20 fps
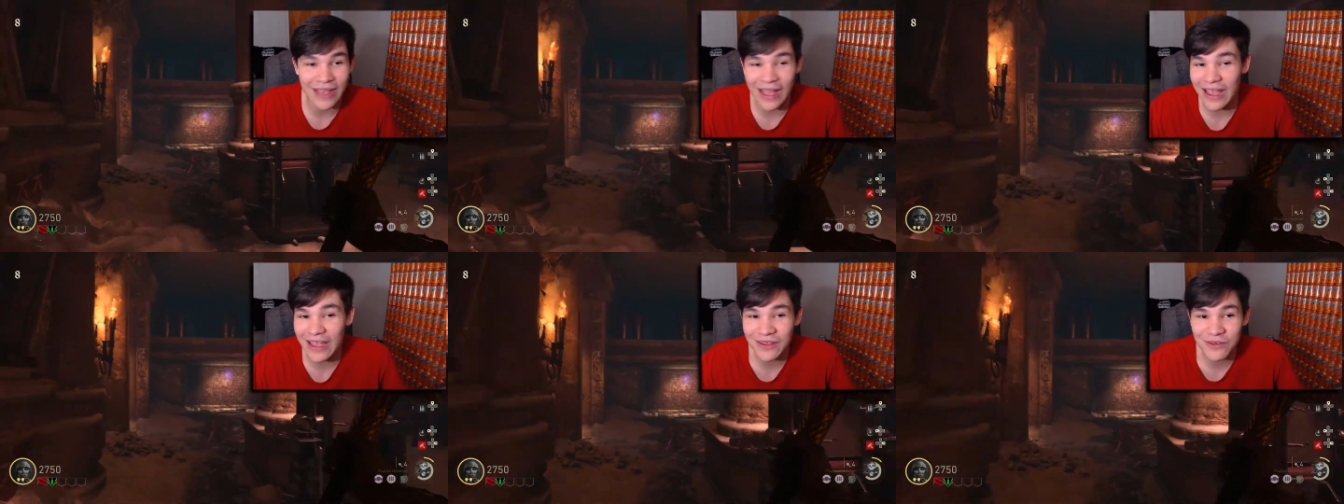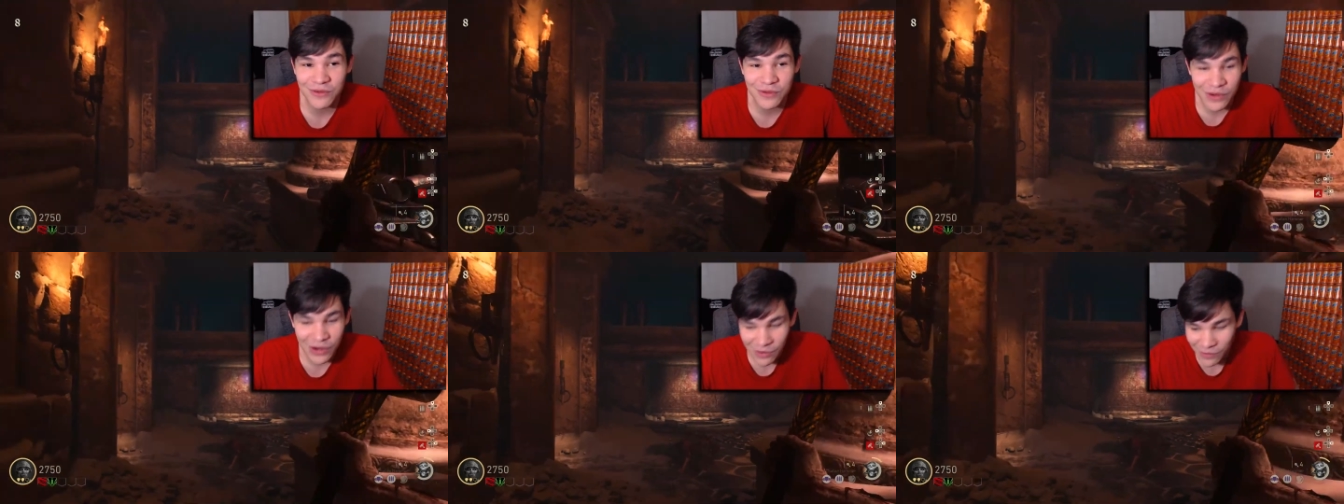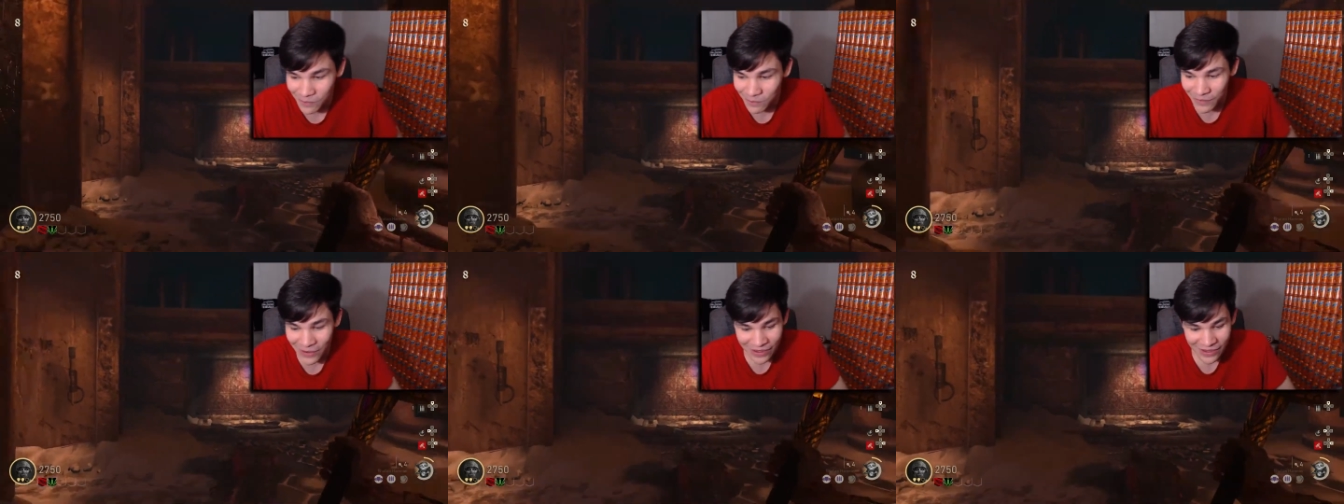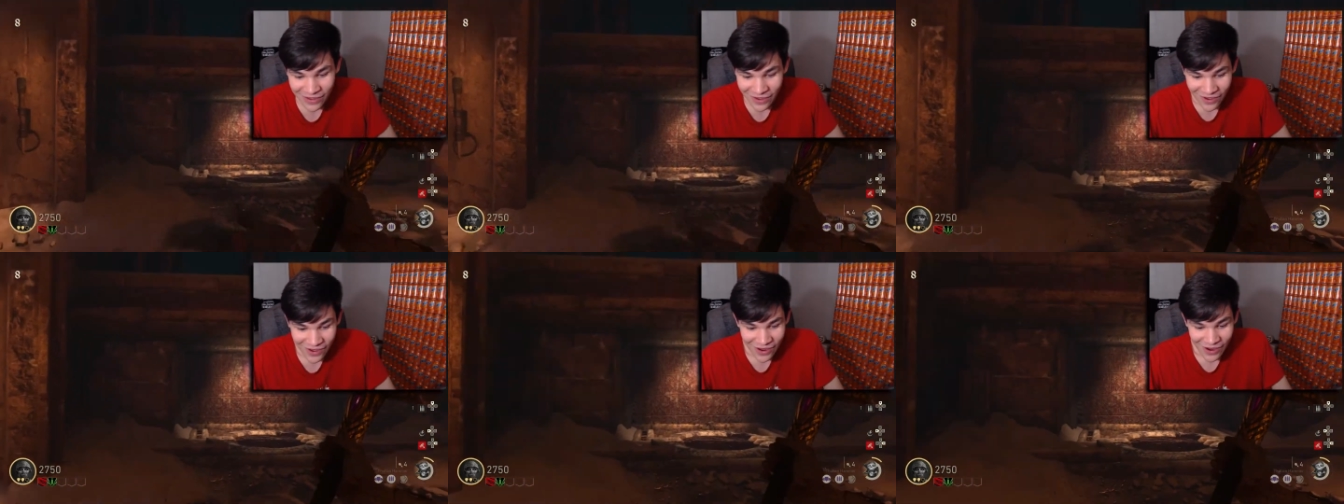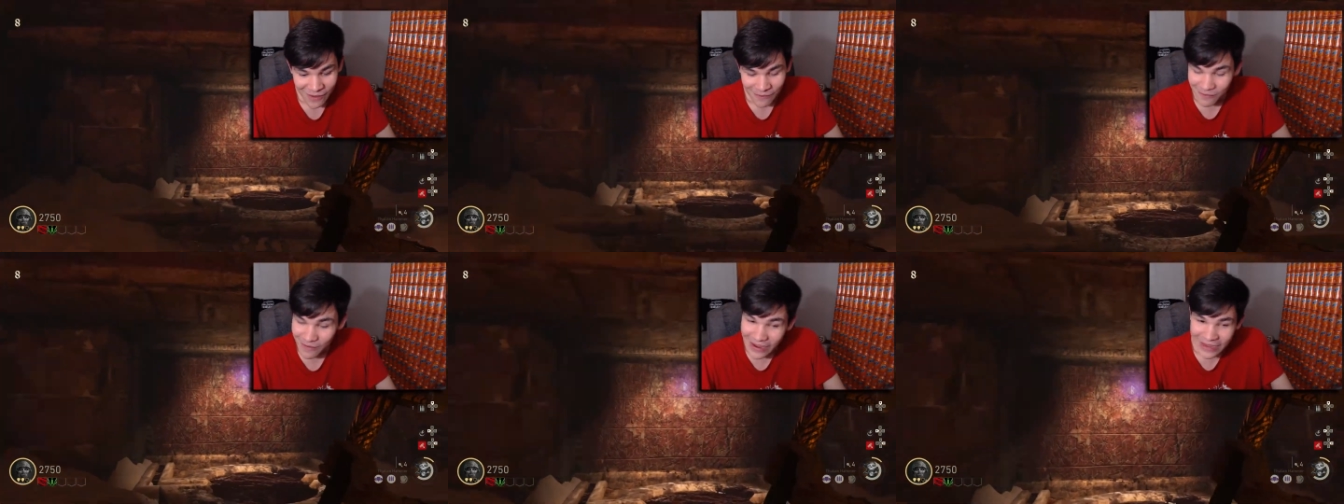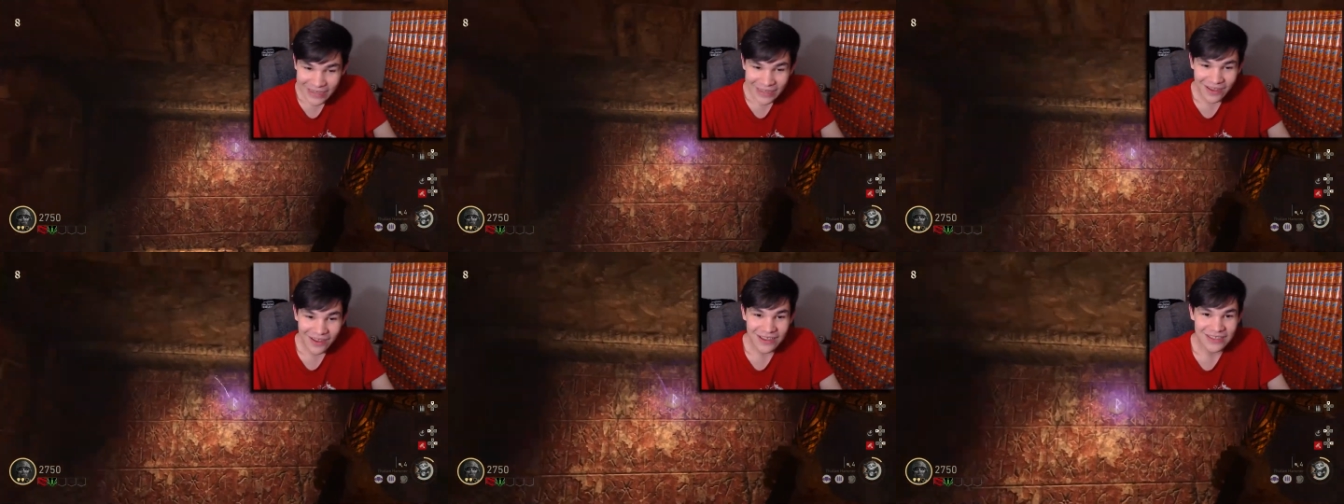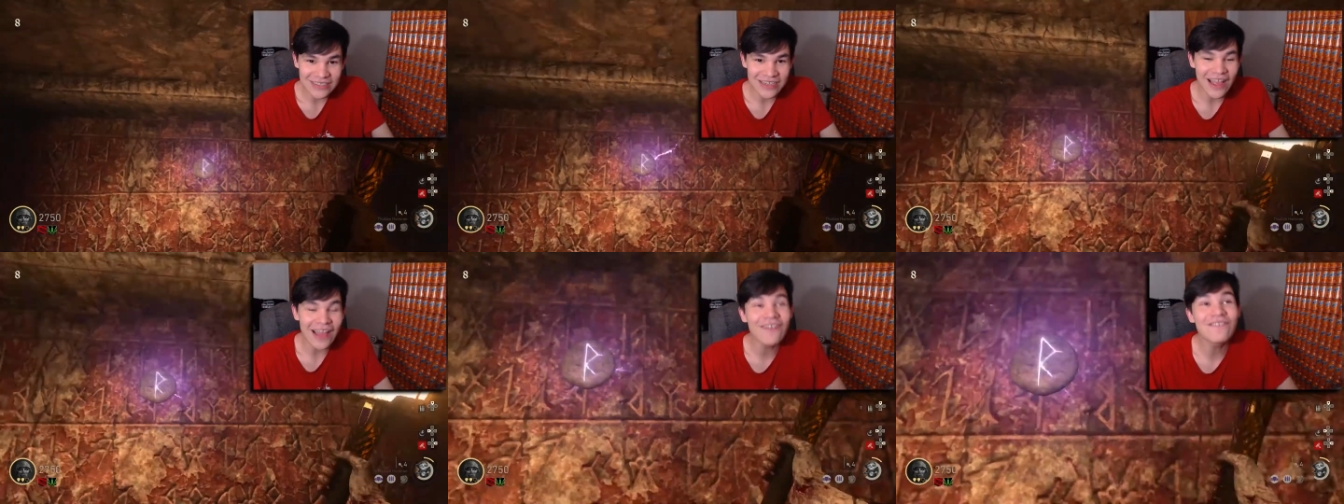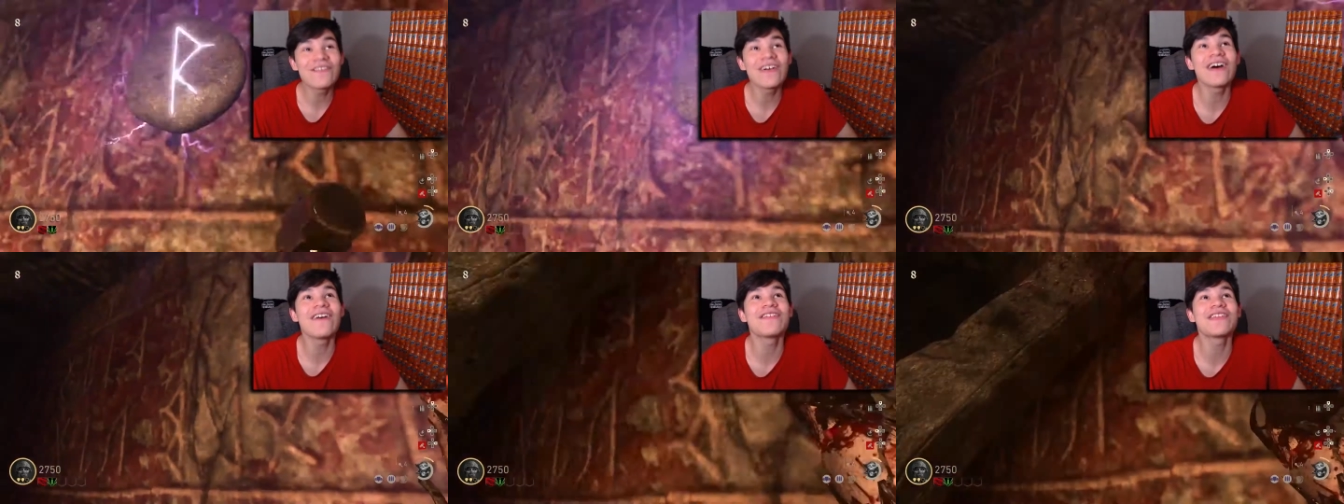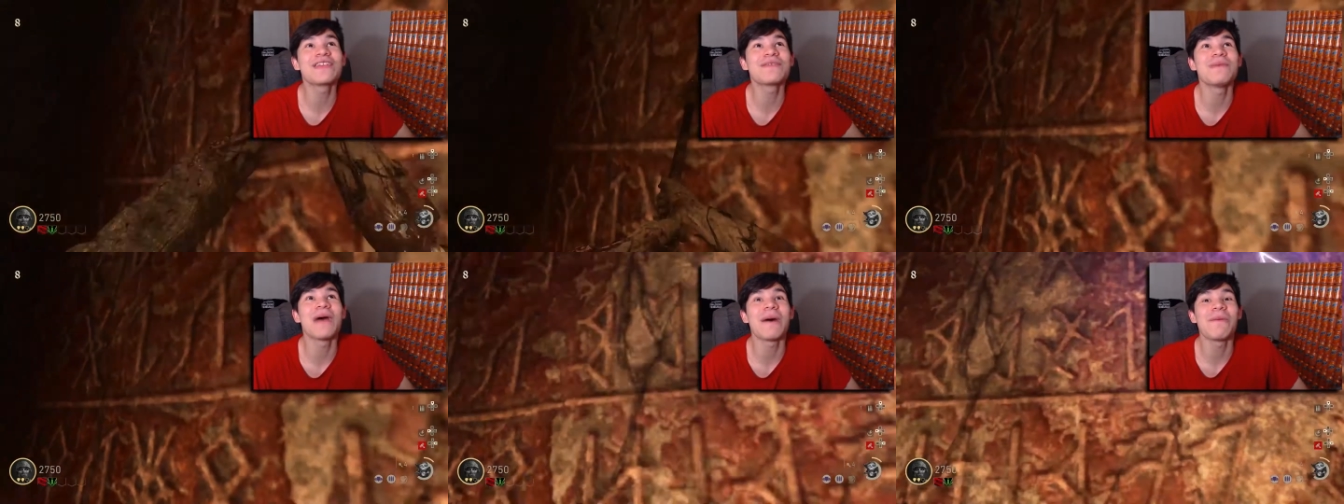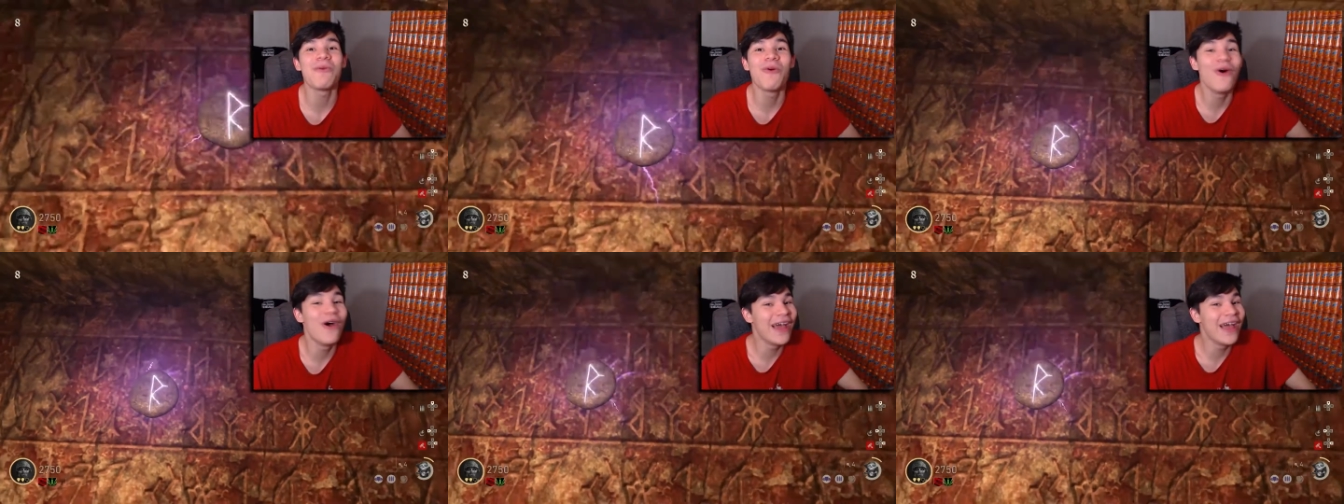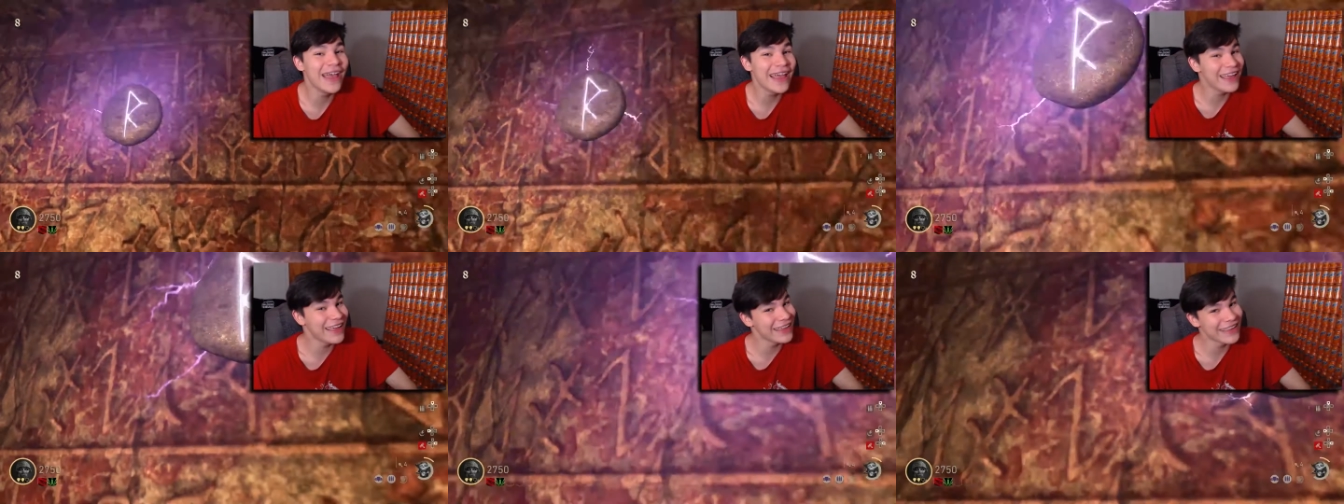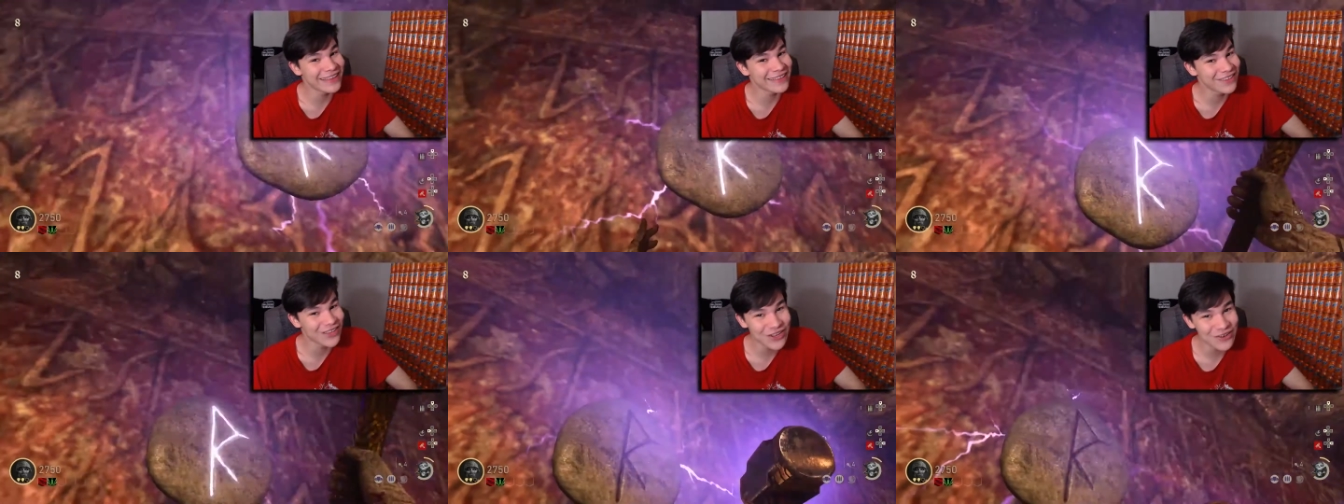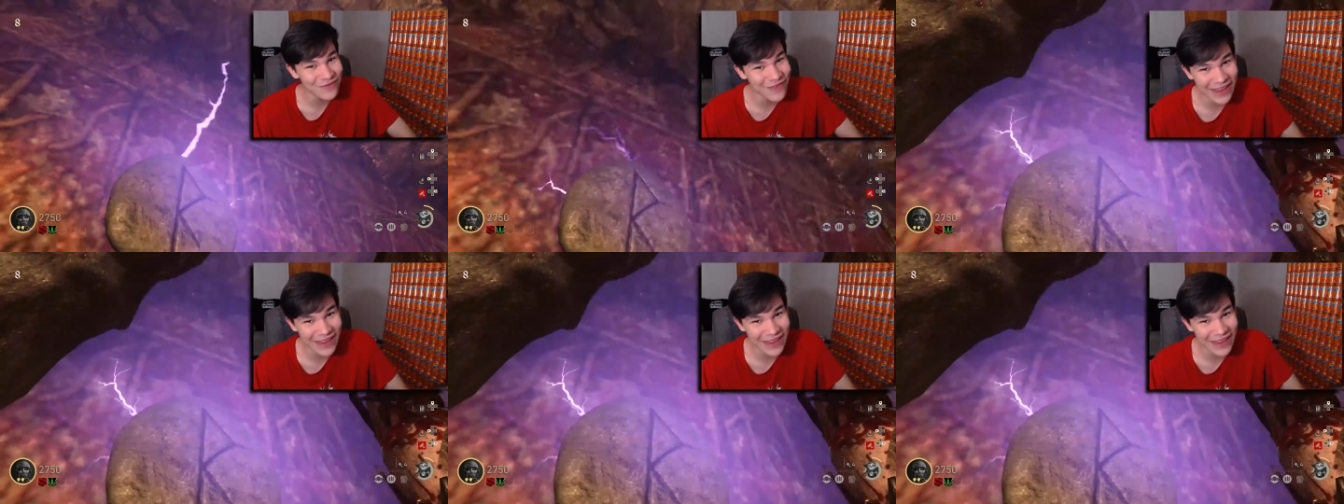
I don't know, but my gosh, I fell off this map way too